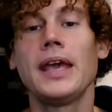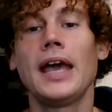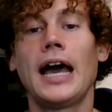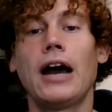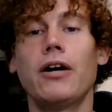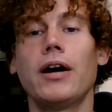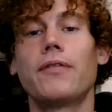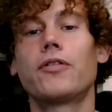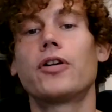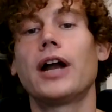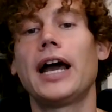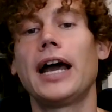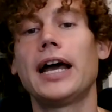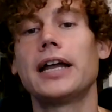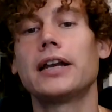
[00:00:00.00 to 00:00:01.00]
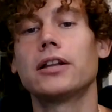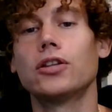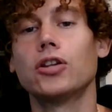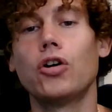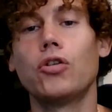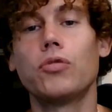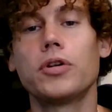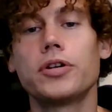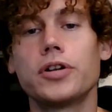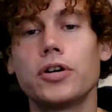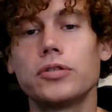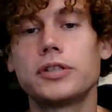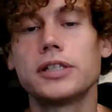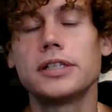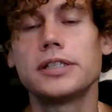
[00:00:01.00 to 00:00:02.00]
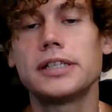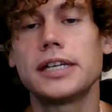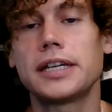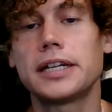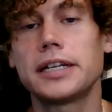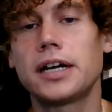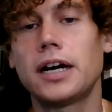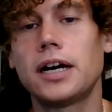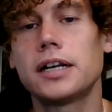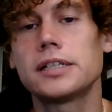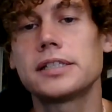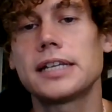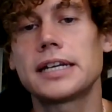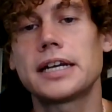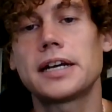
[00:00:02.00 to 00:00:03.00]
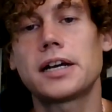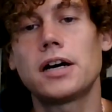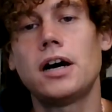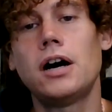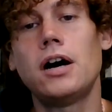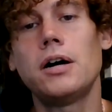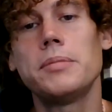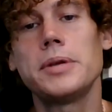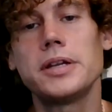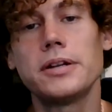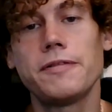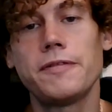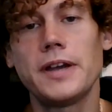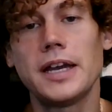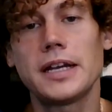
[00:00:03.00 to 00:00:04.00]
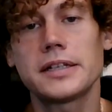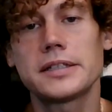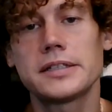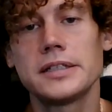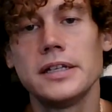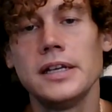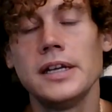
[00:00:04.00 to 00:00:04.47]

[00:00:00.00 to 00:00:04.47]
However, at lower doses, it can cause like a calming effect,